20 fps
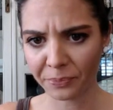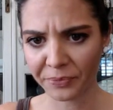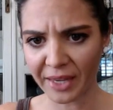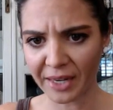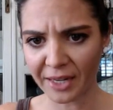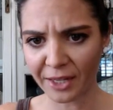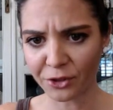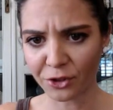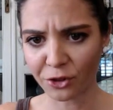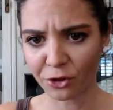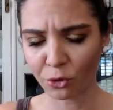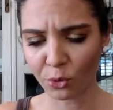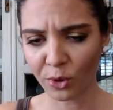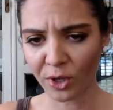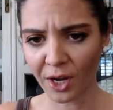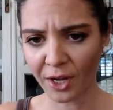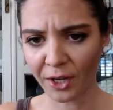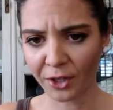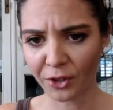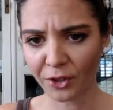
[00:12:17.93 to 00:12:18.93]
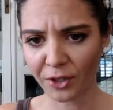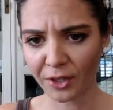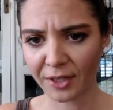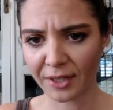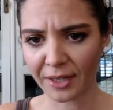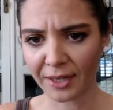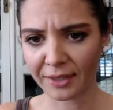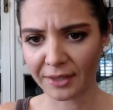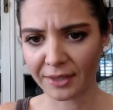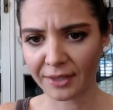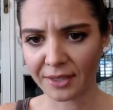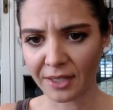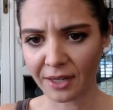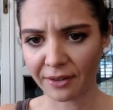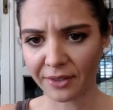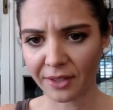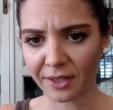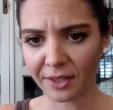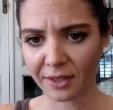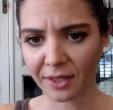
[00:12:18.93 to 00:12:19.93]
And it's
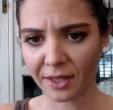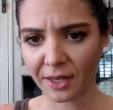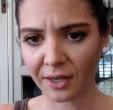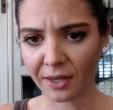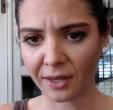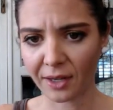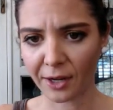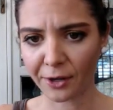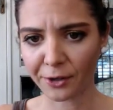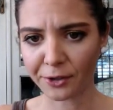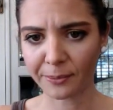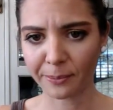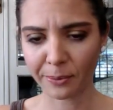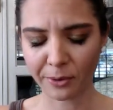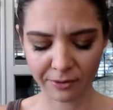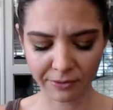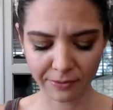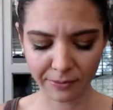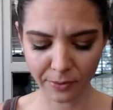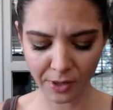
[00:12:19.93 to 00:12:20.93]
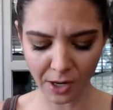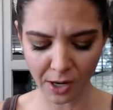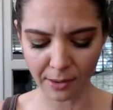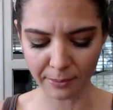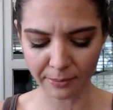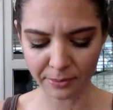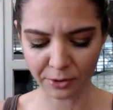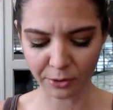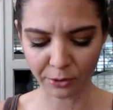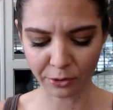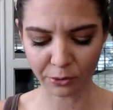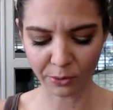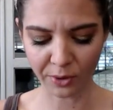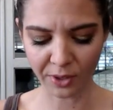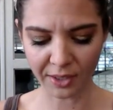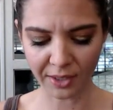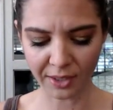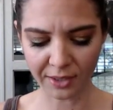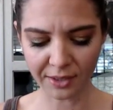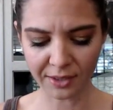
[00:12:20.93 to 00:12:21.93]
397 kcal per cup. So
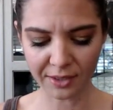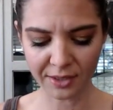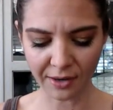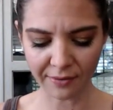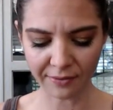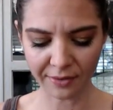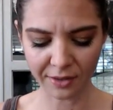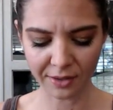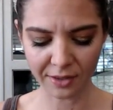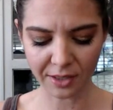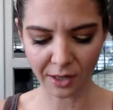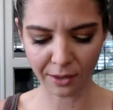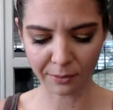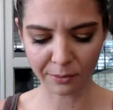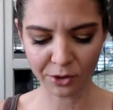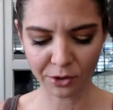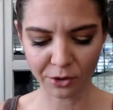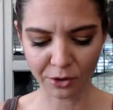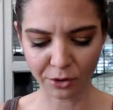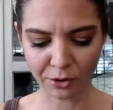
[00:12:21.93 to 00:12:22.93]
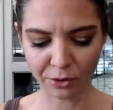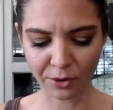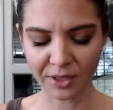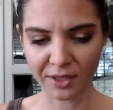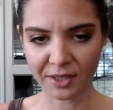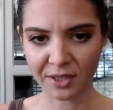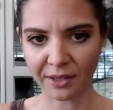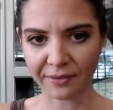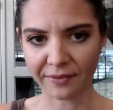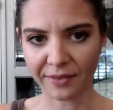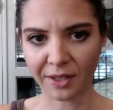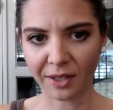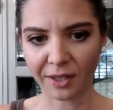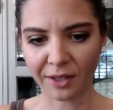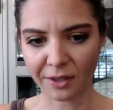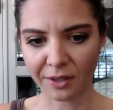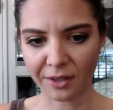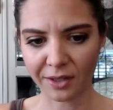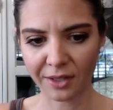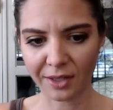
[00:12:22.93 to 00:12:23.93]
397 times 2 is
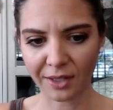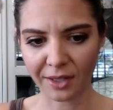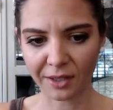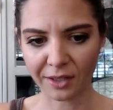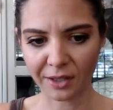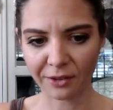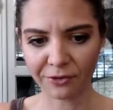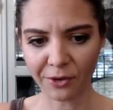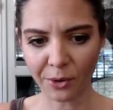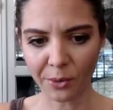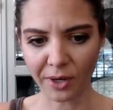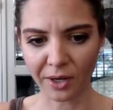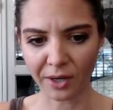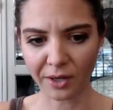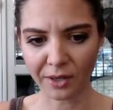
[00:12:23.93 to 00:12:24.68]
794.